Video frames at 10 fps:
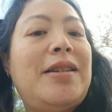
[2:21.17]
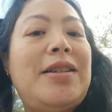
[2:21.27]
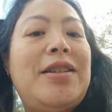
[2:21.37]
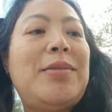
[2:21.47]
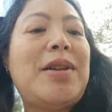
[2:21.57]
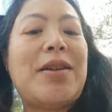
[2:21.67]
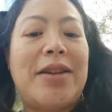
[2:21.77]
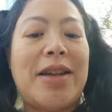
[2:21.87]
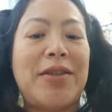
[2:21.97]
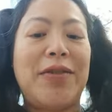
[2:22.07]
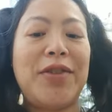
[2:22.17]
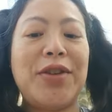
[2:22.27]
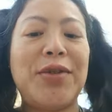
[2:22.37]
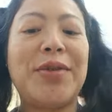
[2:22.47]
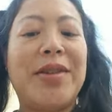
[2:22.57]
to be able to get a
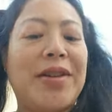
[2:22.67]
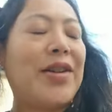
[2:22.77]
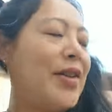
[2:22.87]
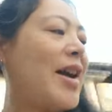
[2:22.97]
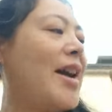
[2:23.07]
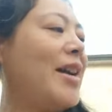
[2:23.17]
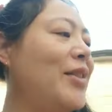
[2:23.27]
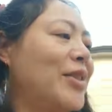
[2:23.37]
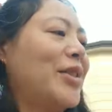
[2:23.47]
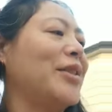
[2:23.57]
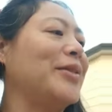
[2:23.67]
few and go, hey look,